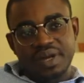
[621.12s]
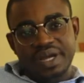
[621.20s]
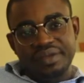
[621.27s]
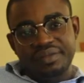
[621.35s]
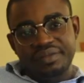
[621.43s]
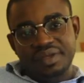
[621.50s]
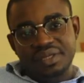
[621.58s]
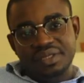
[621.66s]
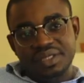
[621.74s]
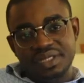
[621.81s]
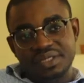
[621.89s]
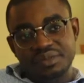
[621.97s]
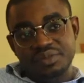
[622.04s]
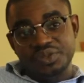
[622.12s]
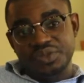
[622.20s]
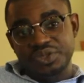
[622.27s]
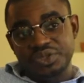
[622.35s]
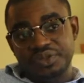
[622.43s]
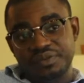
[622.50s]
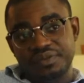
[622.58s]
I think that
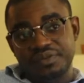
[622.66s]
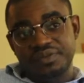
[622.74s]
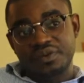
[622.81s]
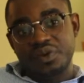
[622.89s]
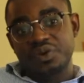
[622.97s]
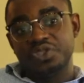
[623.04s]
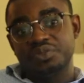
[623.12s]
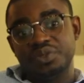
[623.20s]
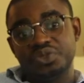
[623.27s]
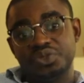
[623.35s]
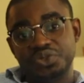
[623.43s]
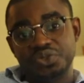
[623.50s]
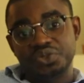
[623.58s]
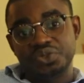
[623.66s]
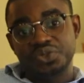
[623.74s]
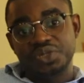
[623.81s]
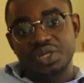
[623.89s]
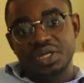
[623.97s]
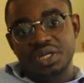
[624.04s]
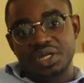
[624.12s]
because of Horseman Shoes,
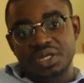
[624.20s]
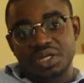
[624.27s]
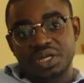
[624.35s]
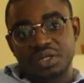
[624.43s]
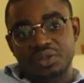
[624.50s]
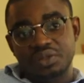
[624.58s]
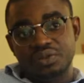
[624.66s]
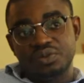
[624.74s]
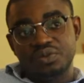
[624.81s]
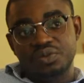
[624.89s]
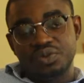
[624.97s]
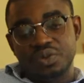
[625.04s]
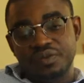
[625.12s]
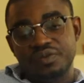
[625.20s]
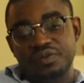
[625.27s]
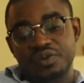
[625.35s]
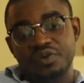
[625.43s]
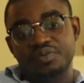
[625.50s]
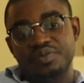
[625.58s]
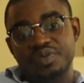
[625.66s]
a lot of
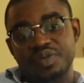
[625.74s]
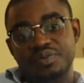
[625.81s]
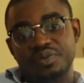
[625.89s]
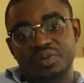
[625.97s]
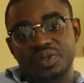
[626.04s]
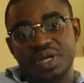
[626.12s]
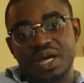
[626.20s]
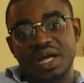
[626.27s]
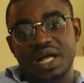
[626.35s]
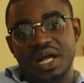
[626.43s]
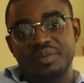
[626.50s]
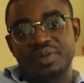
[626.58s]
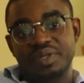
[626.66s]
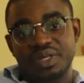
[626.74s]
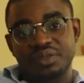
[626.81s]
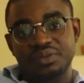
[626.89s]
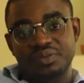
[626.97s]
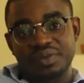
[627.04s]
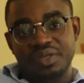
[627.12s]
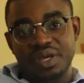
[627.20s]
young people are coming
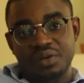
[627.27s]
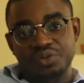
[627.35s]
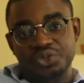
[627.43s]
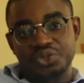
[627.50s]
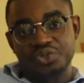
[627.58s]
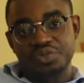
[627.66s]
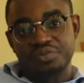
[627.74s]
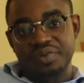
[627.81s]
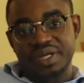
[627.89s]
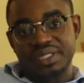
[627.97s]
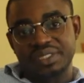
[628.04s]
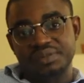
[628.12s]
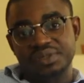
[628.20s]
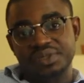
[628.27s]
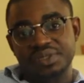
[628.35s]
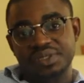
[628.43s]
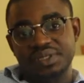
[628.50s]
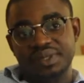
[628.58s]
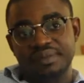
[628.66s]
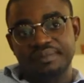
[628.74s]
out with their own shoe brands,
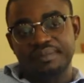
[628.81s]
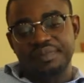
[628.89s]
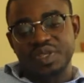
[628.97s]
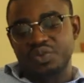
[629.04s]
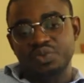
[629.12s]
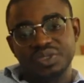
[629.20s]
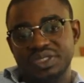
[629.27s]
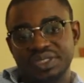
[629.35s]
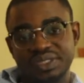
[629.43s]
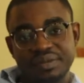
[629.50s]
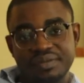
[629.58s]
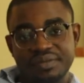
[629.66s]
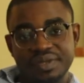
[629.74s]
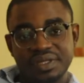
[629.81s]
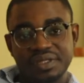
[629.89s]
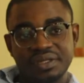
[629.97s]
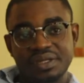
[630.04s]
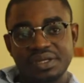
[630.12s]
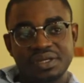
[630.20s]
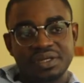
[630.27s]
because it wasn't something
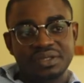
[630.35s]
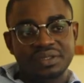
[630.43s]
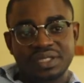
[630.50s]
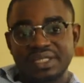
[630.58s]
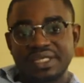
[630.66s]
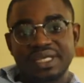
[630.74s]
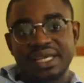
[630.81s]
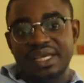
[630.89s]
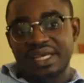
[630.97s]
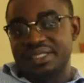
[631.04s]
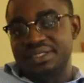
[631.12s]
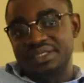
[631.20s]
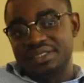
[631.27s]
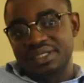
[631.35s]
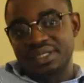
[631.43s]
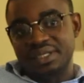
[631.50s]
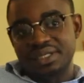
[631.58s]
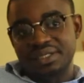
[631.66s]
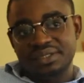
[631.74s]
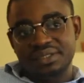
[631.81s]
that existed,
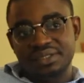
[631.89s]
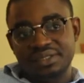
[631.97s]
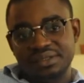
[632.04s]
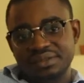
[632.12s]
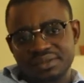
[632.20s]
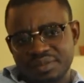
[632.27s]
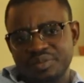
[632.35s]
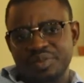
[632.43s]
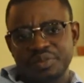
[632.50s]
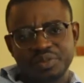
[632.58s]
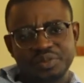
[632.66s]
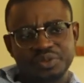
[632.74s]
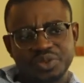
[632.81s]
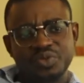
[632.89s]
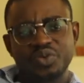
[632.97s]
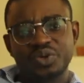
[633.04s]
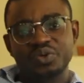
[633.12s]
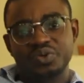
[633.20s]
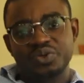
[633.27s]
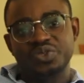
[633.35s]
that
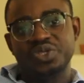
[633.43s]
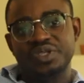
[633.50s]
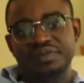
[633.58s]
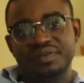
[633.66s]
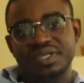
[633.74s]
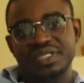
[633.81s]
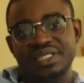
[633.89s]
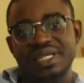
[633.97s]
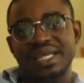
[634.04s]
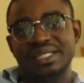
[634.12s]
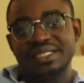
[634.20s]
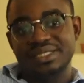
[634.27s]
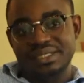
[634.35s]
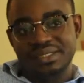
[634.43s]
someone would go to university and